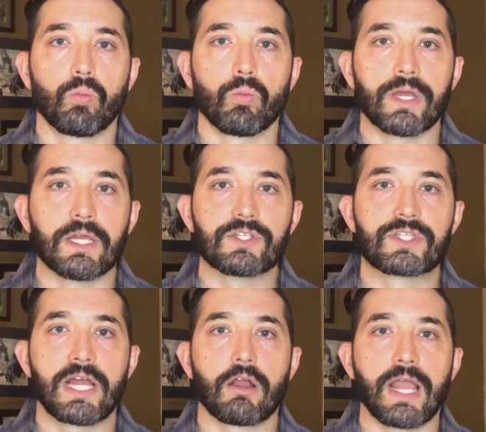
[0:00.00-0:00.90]
is
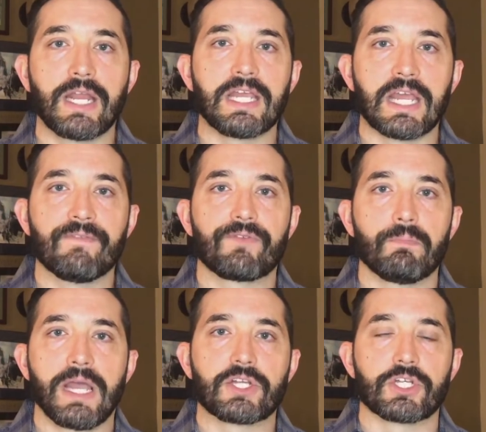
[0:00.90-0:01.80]
there any
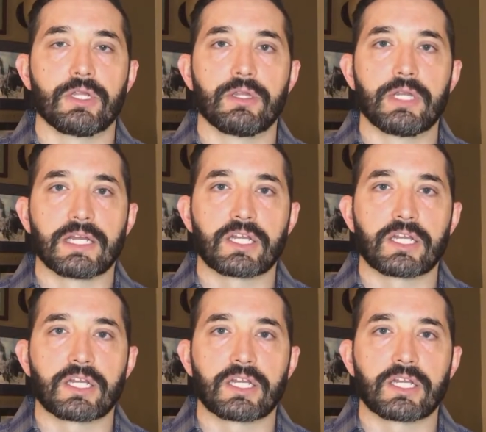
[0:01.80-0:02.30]
information that